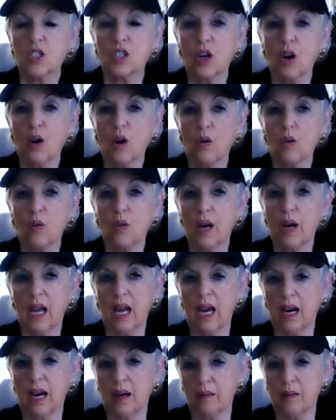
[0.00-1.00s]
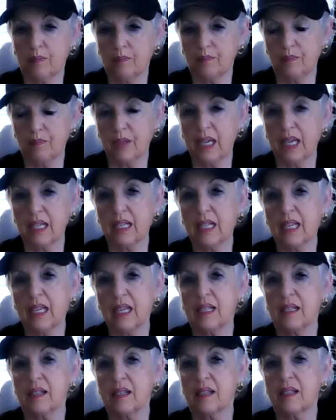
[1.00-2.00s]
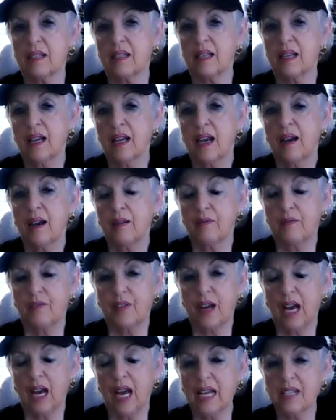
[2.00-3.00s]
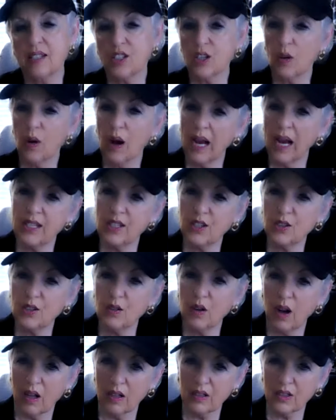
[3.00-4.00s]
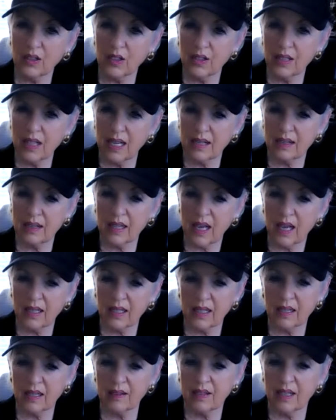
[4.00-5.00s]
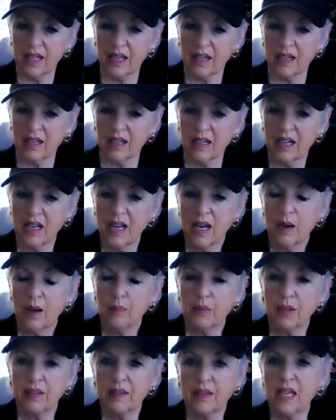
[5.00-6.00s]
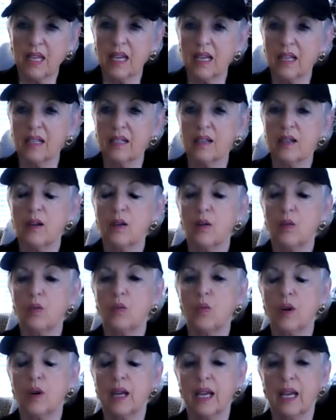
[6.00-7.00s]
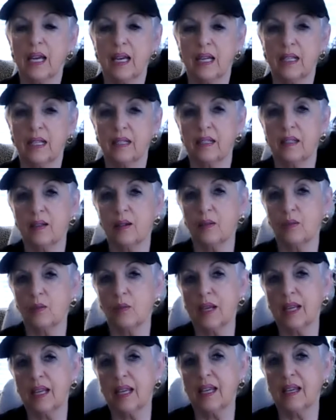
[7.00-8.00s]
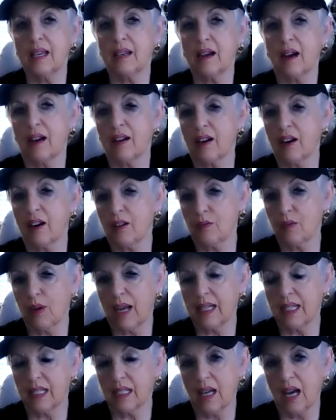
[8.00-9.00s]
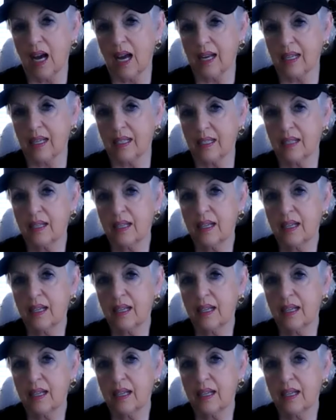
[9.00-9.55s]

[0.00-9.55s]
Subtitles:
So it is, and so I do alternate that in there. But then when we got our red line,